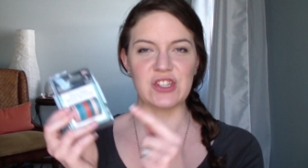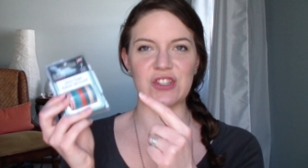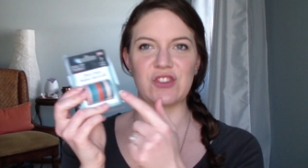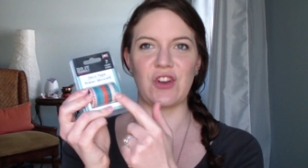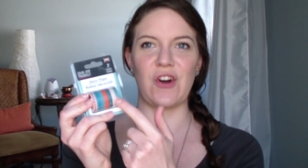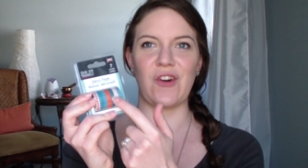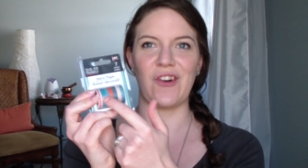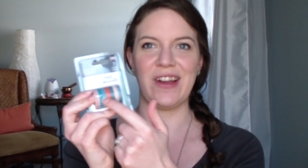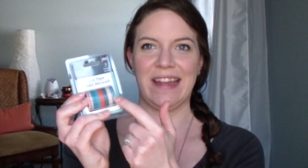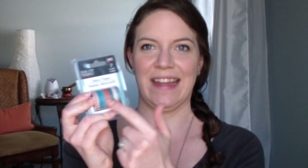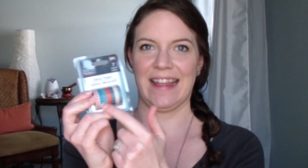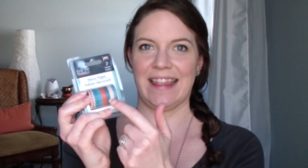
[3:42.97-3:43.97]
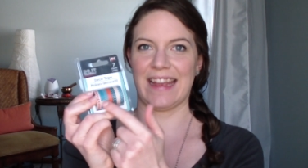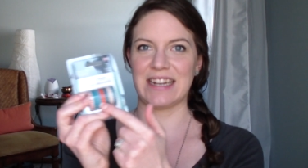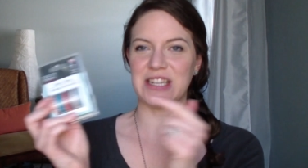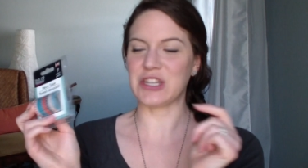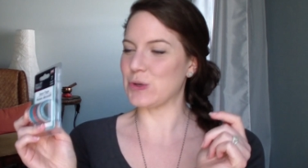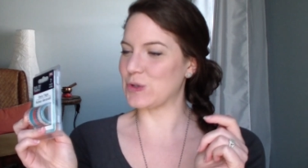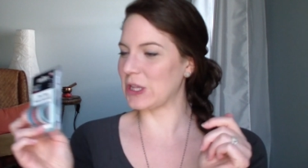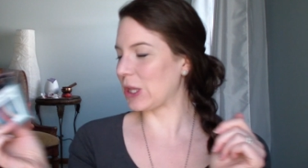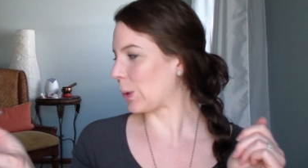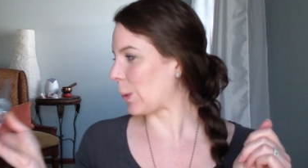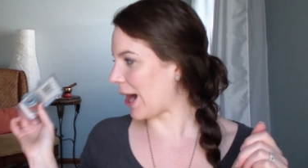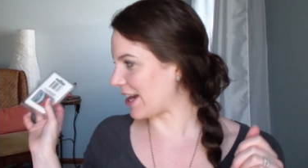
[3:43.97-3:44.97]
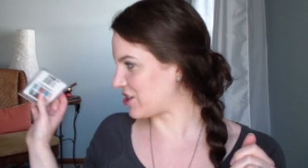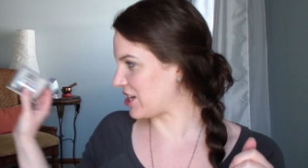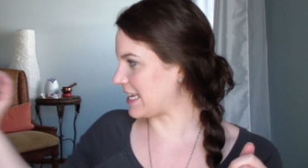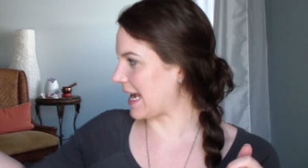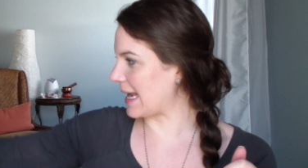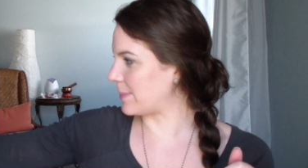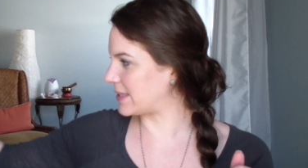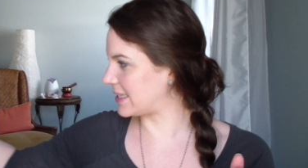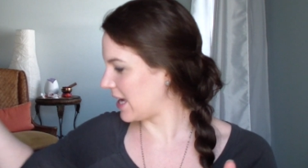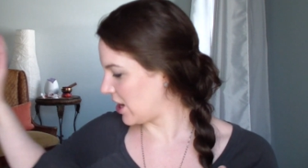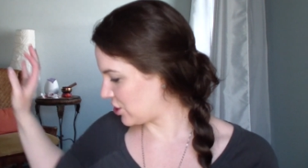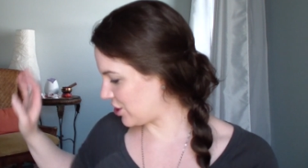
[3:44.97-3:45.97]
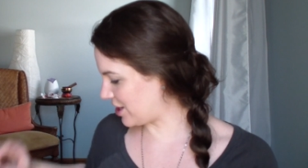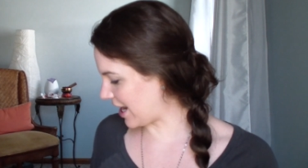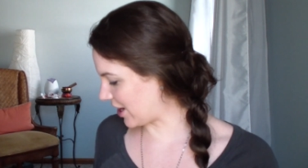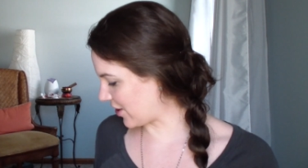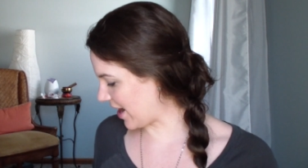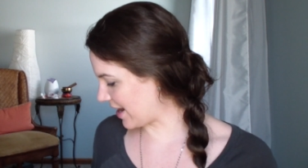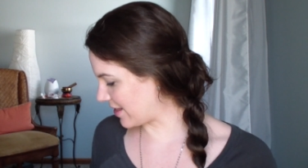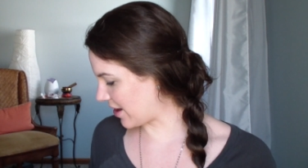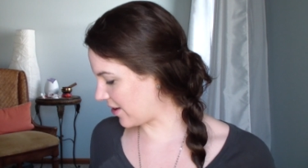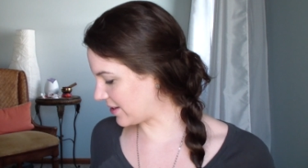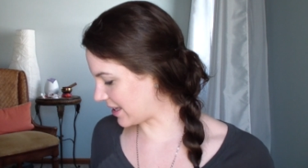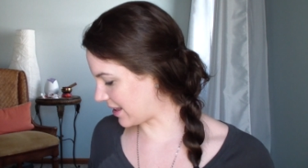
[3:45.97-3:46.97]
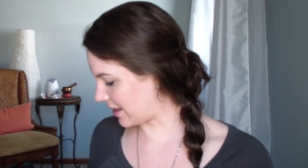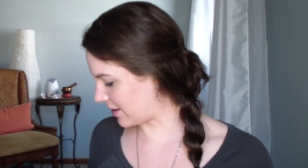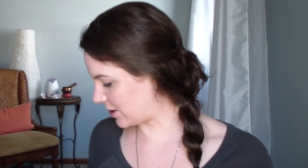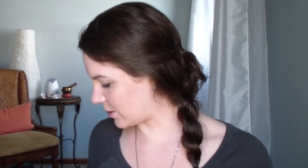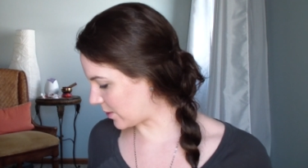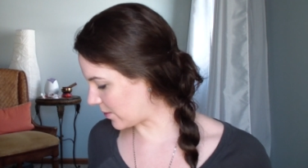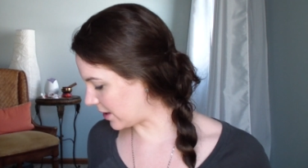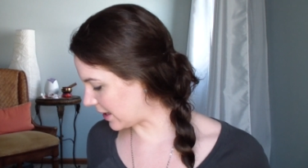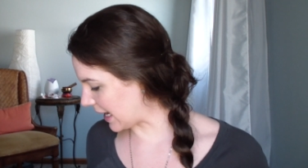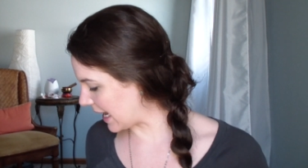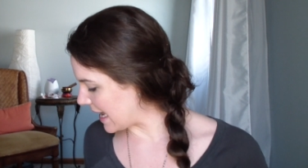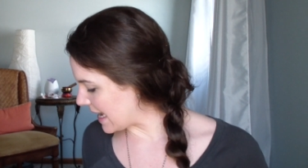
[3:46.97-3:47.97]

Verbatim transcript: And so like to use little washi tapes to decorate those. I thought those were really